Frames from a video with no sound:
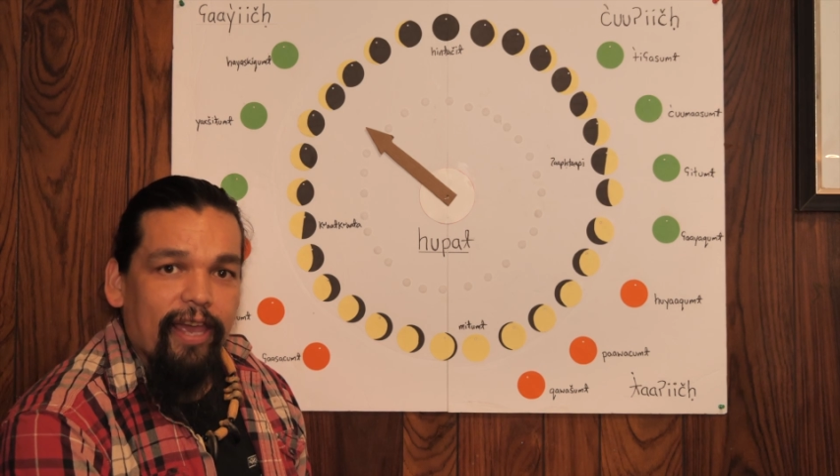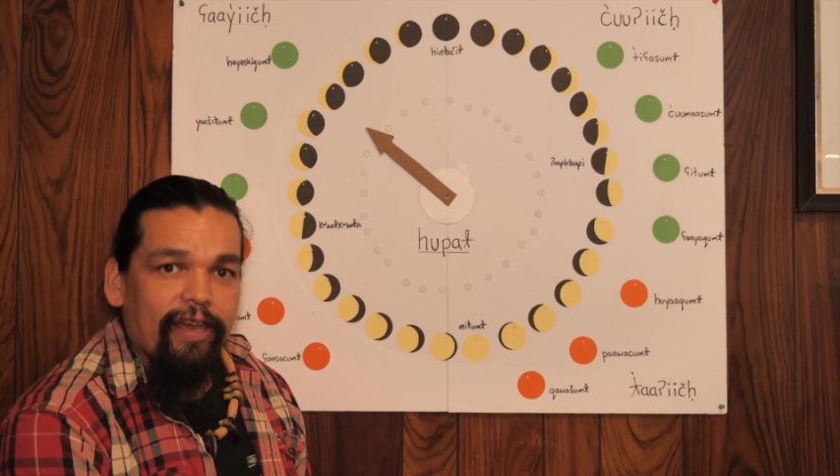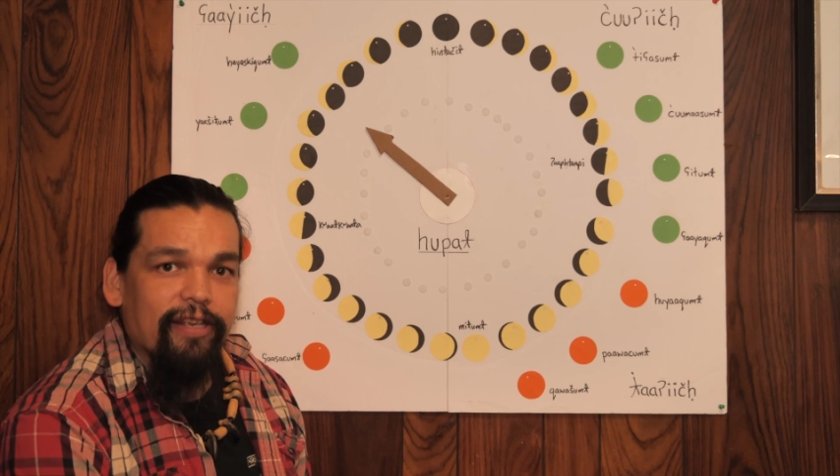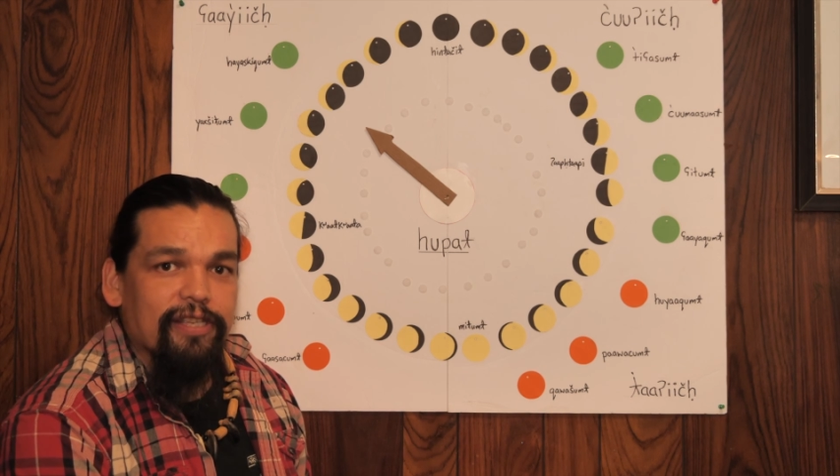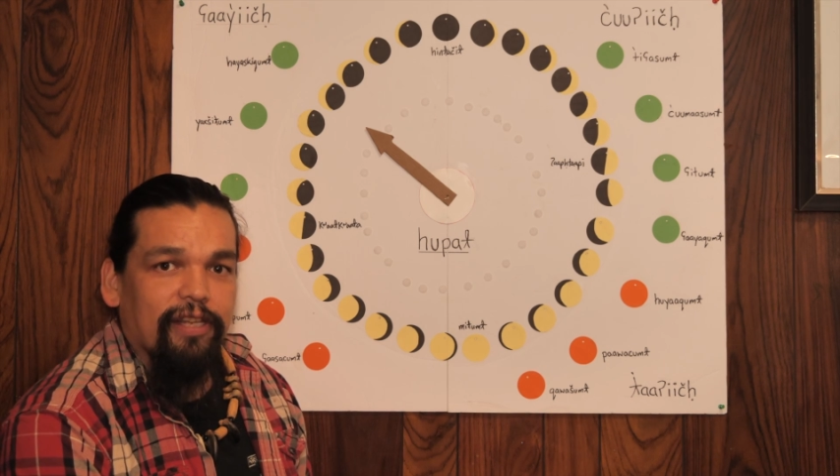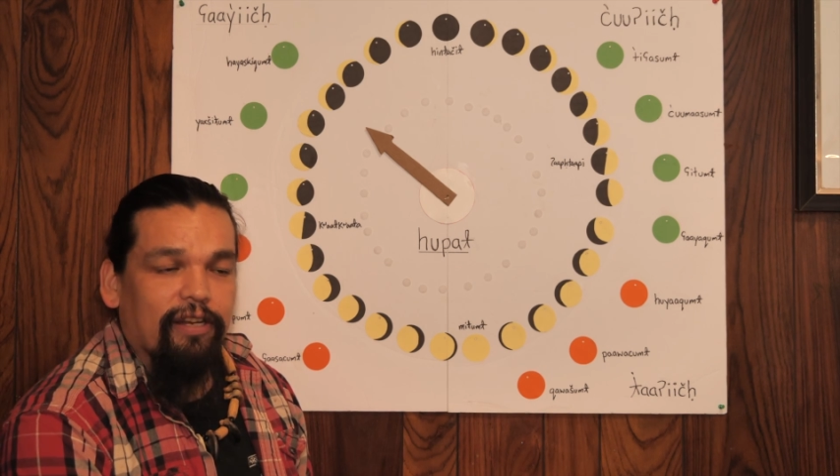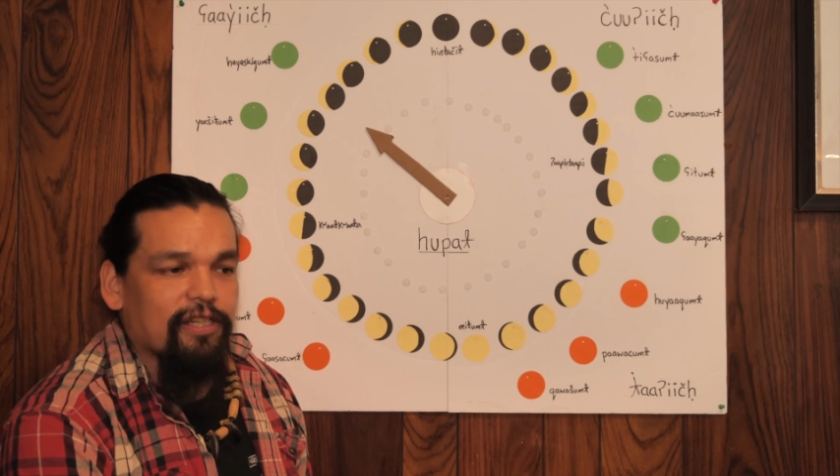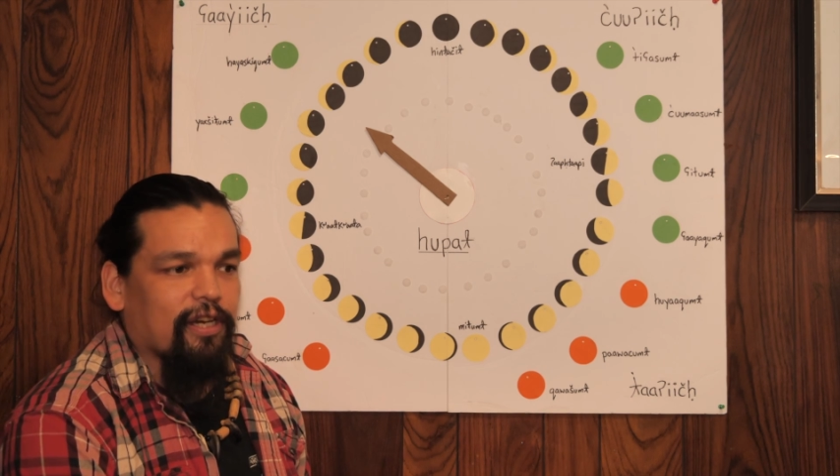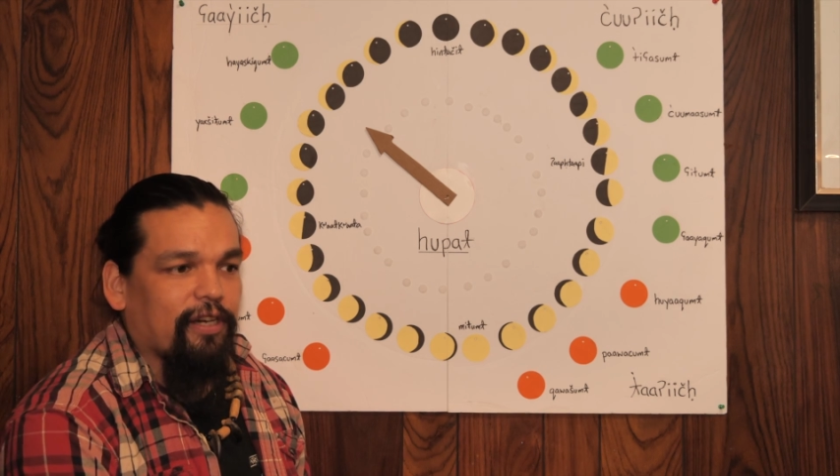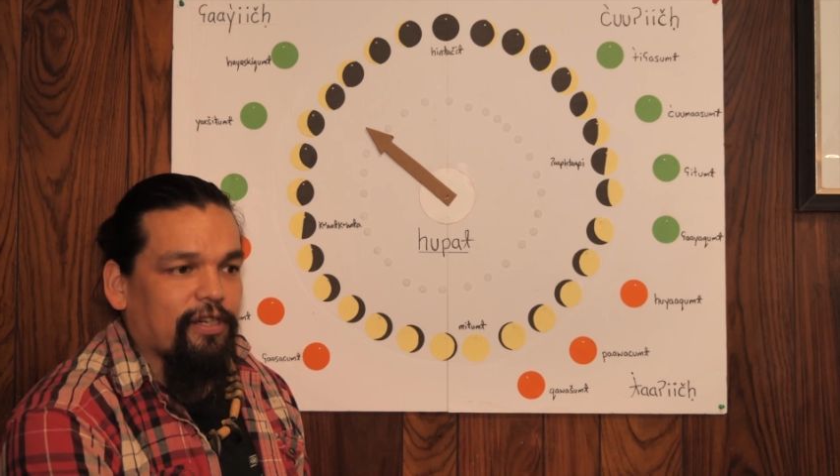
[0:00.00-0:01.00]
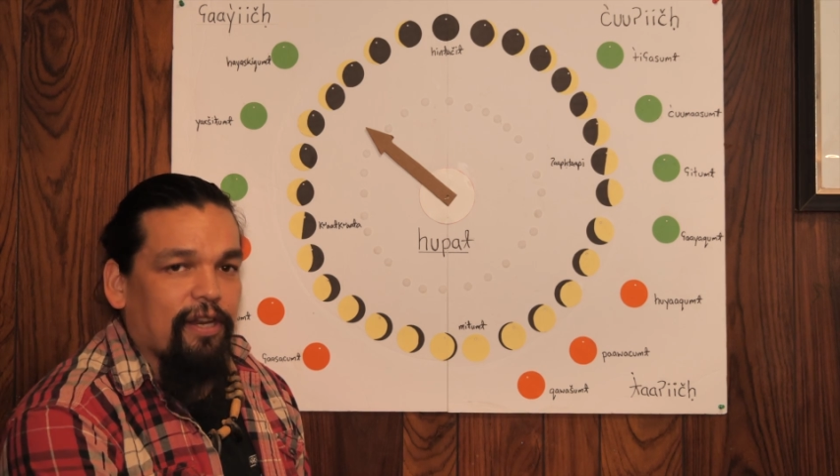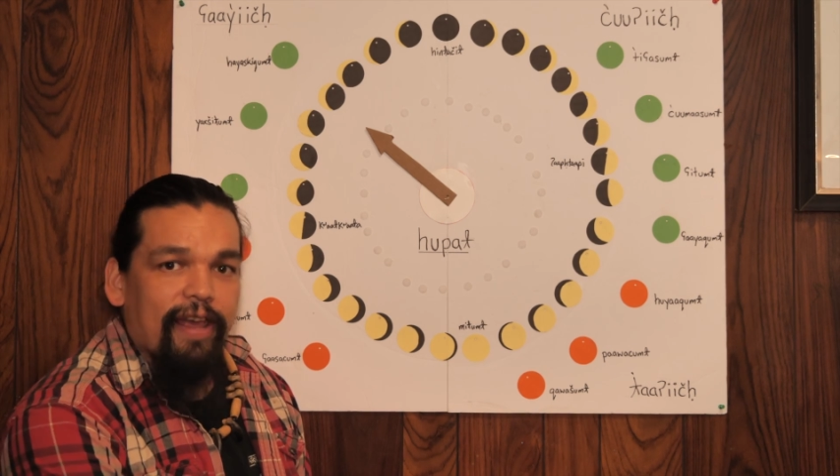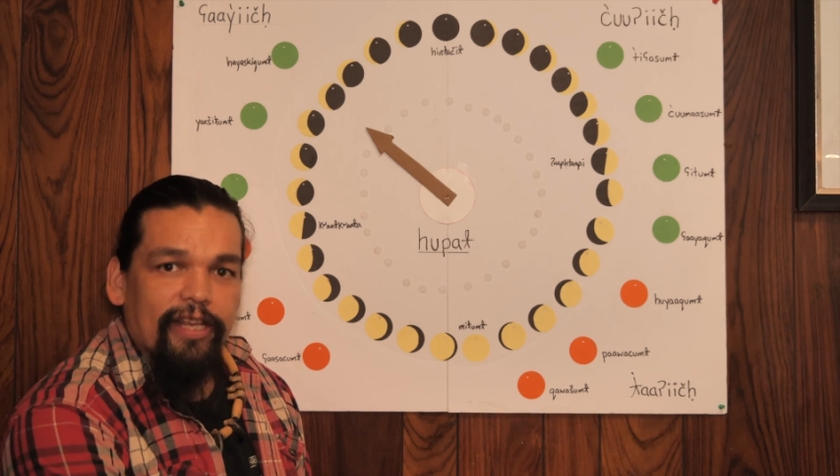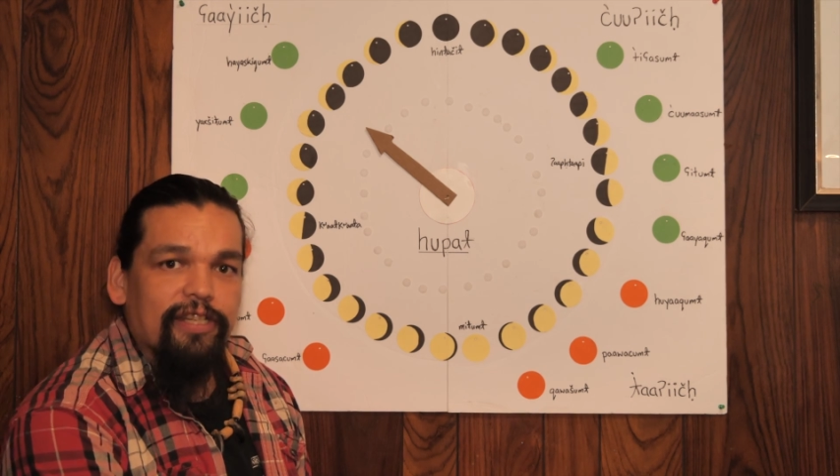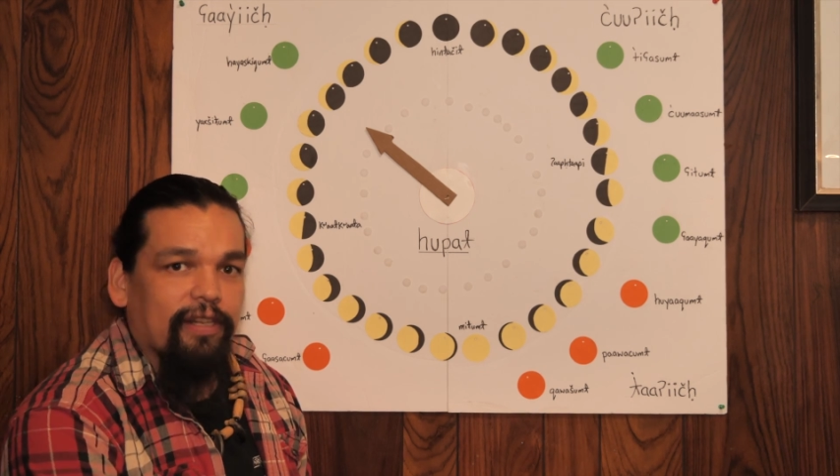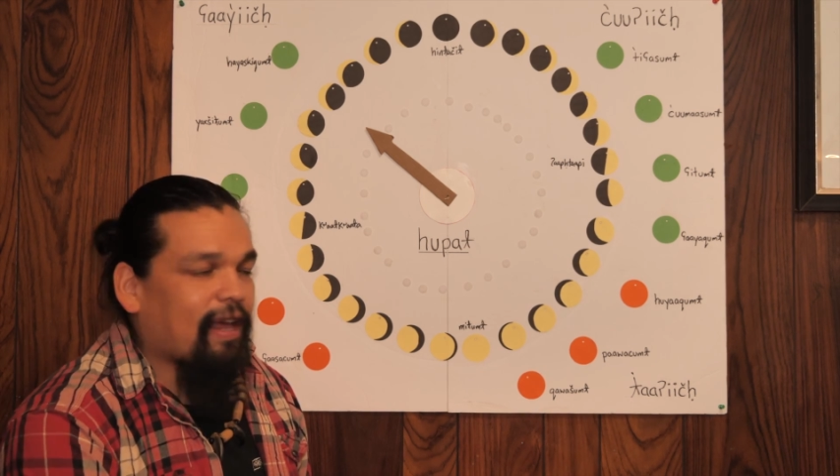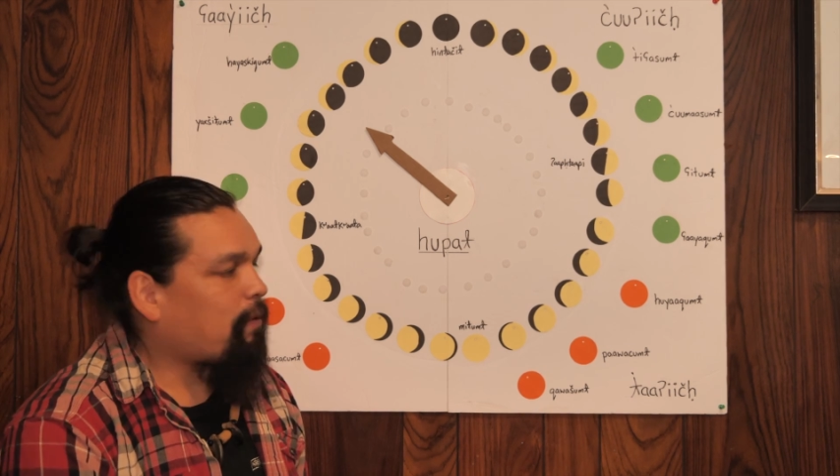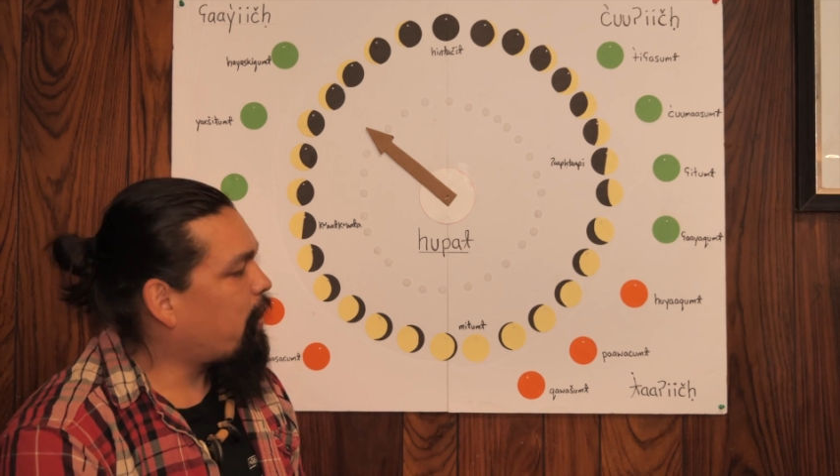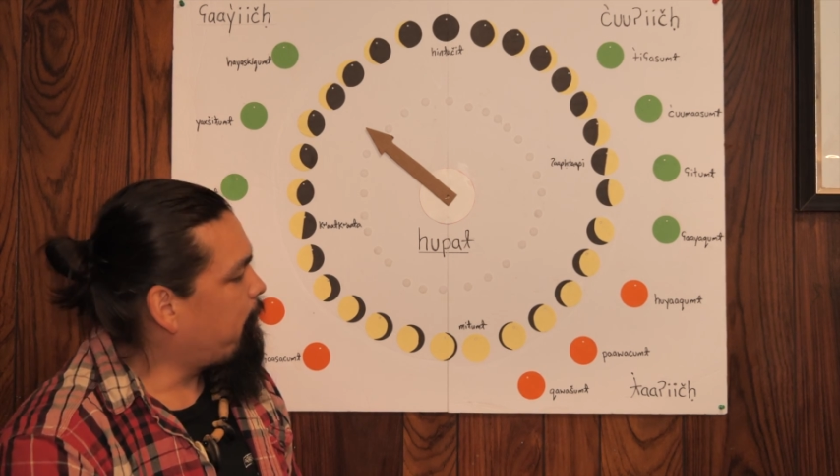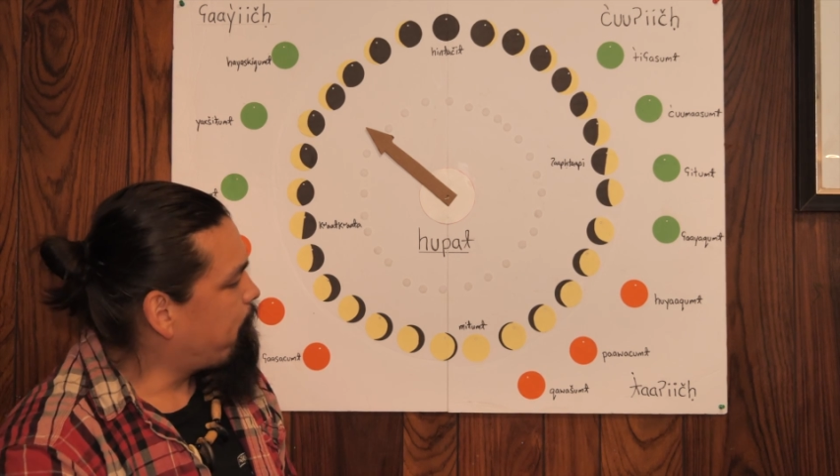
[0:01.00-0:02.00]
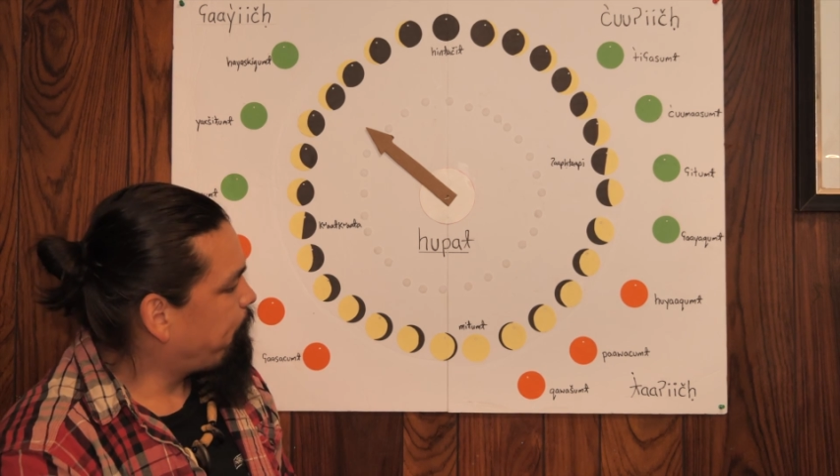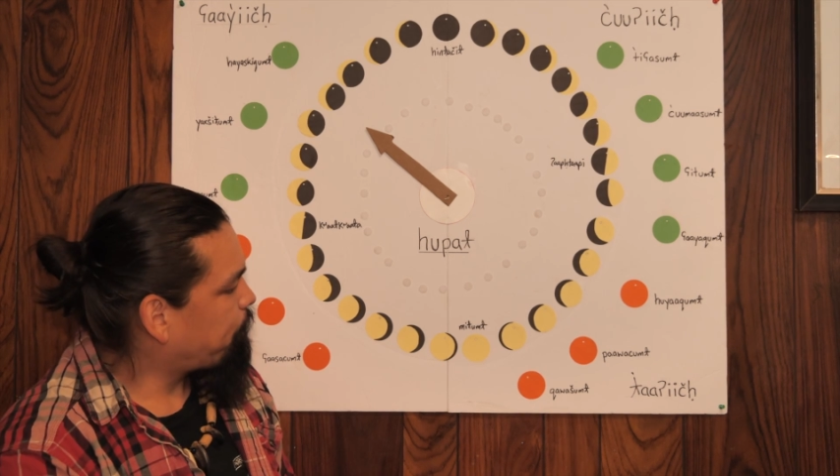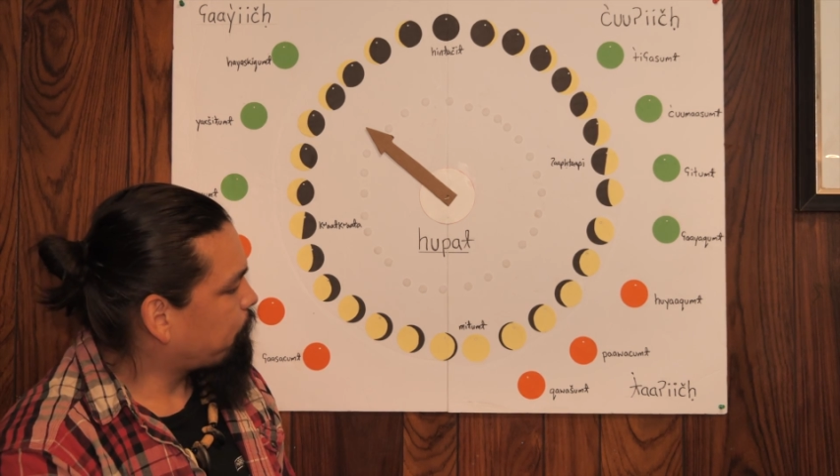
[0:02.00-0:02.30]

eggs and are starting to nest in that way.